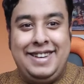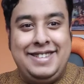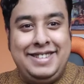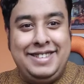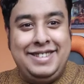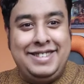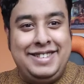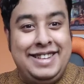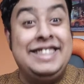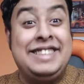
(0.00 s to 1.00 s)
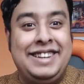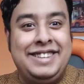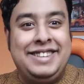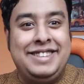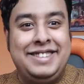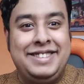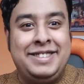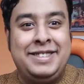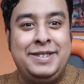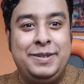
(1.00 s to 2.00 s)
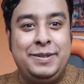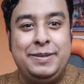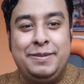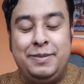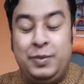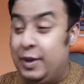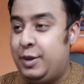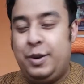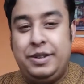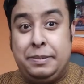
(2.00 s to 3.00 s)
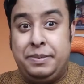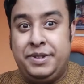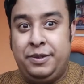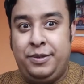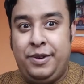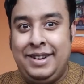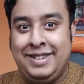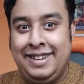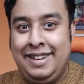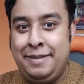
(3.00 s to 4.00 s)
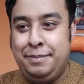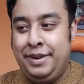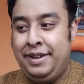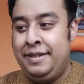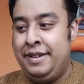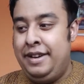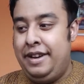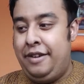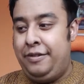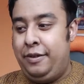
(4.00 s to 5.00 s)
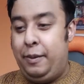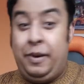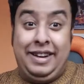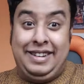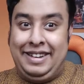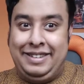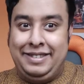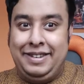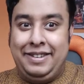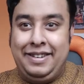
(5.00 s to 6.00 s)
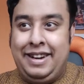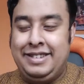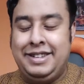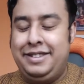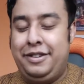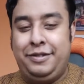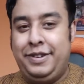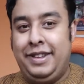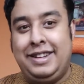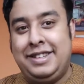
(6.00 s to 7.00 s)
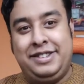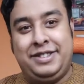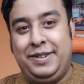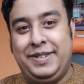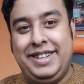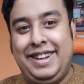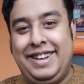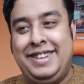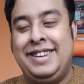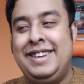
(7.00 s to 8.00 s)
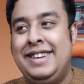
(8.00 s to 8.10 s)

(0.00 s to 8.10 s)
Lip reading: I didn't intend to record episode 3 today, but I thought, why the hell not? I did not feel like Tesco today.